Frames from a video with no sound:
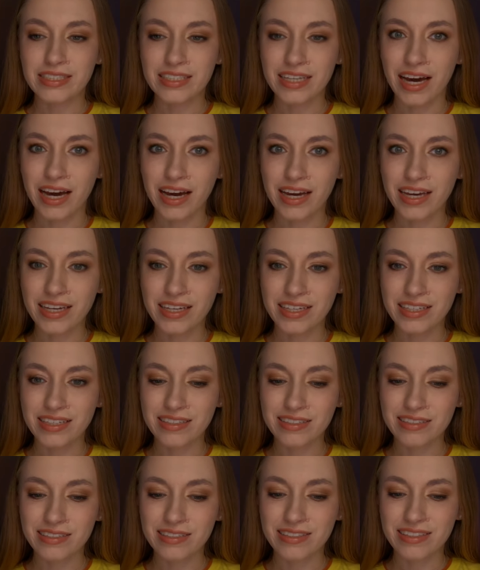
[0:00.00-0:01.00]

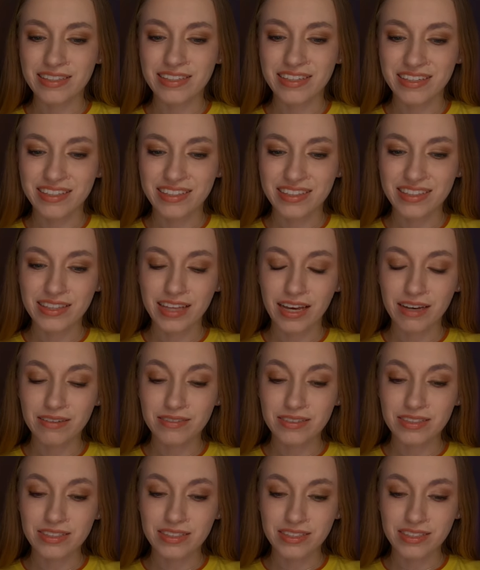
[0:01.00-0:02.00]
Yikes. That
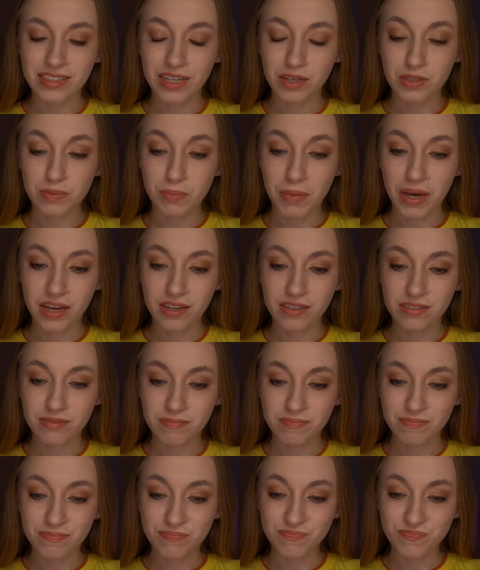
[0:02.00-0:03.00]
was, that was bad.
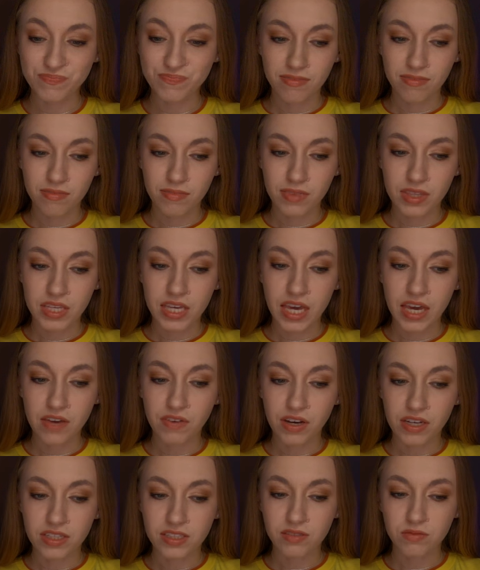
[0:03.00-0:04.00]
Kay
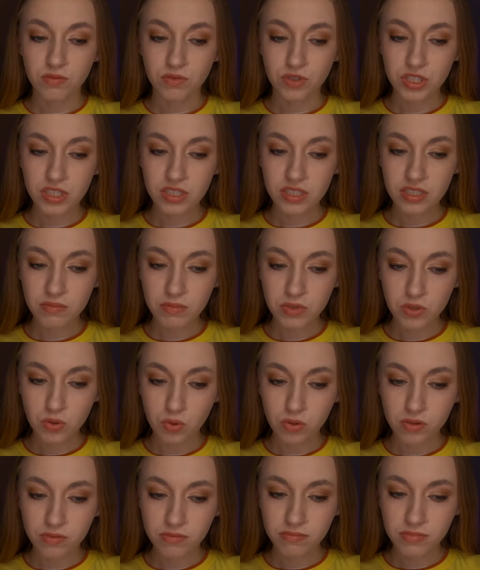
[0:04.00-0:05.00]
Vess. She seems
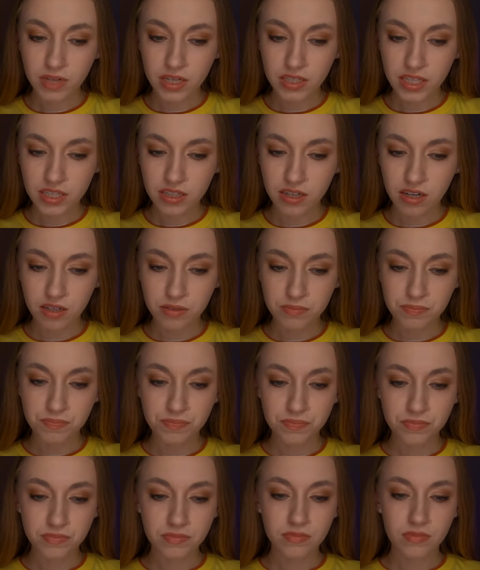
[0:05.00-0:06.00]
cool. I like her.
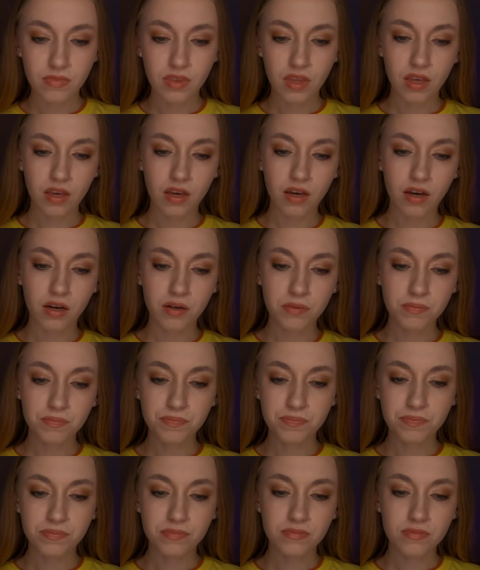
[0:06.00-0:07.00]

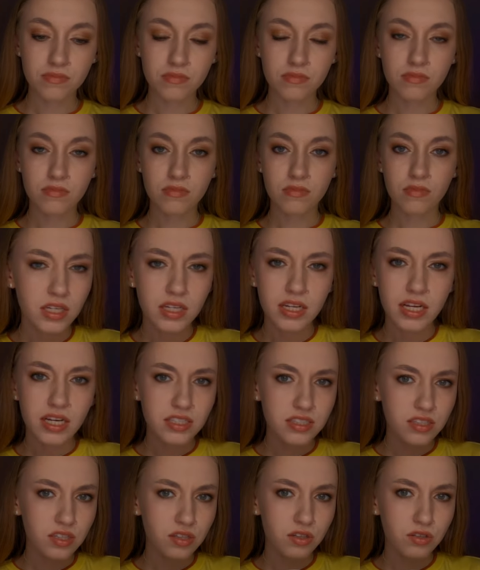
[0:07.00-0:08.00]
Um,
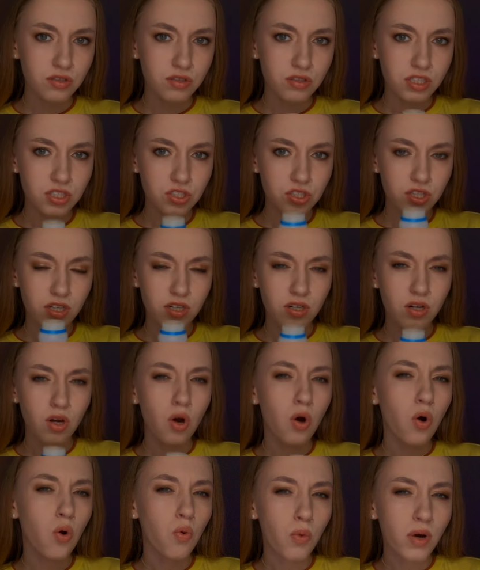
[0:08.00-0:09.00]
Nix the little creature.
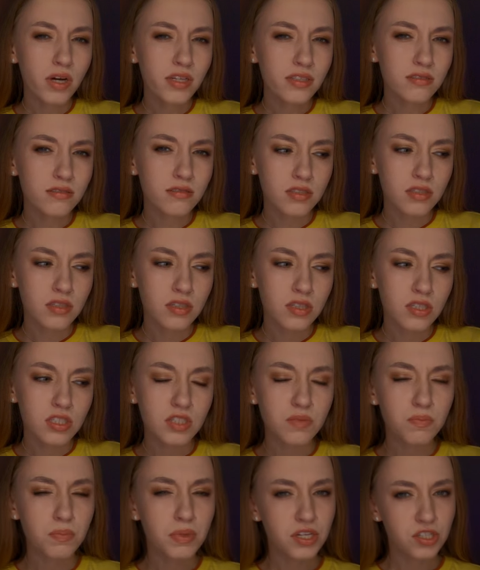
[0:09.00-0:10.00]
What
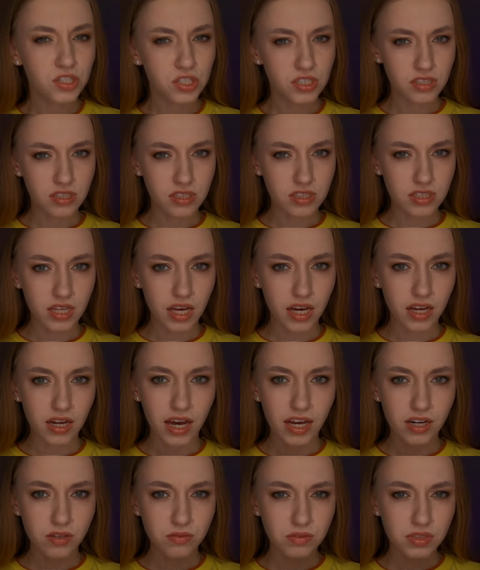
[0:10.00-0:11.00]
species is that?
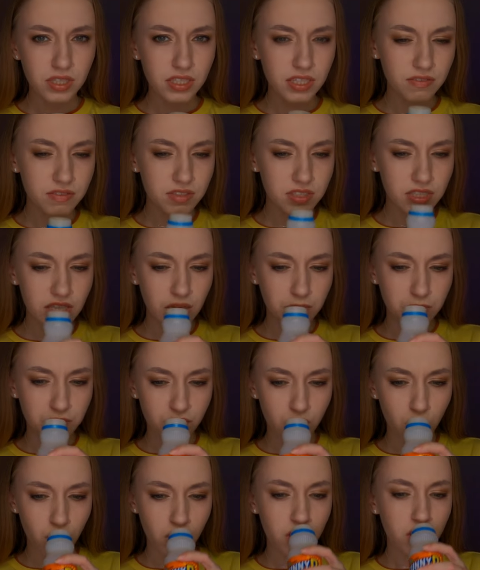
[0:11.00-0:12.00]
I don't think I've seen that
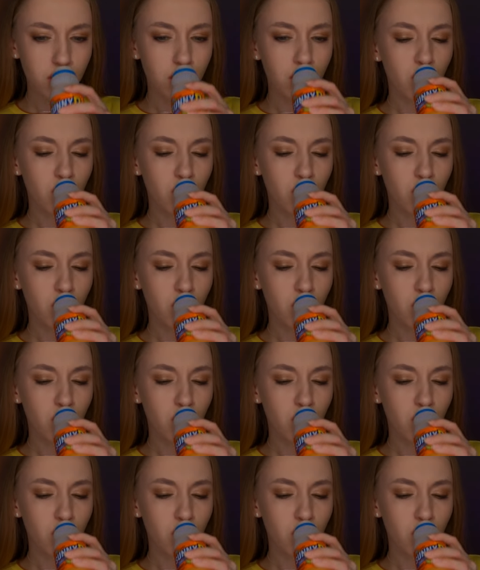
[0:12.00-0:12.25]
before.